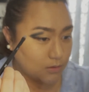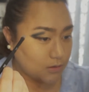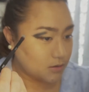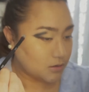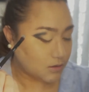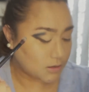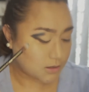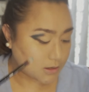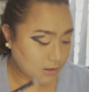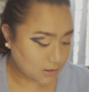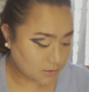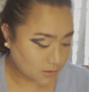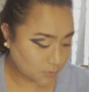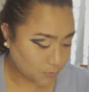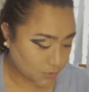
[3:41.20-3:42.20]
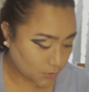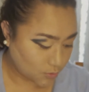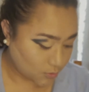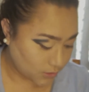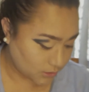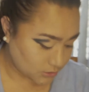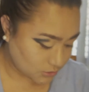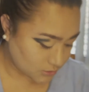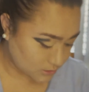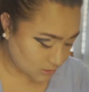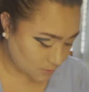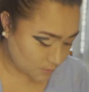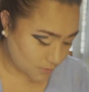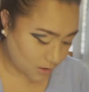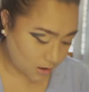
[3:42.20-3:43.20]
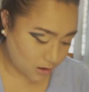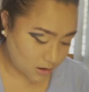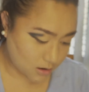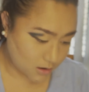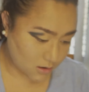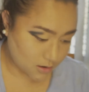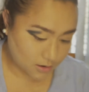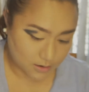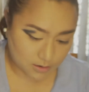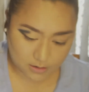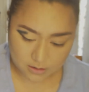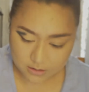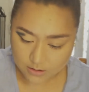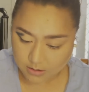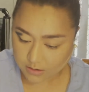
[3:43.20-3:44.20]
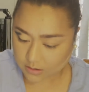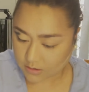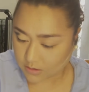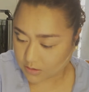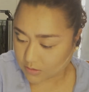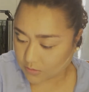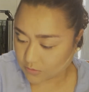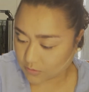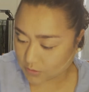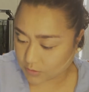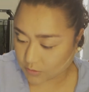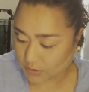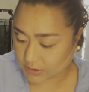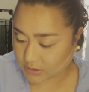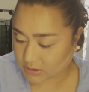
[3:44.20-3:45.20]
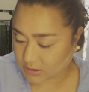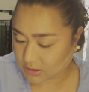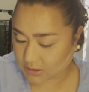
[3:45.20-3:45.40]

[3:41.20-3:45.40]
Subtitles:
Okay, and then we're going to dip our, we're gonna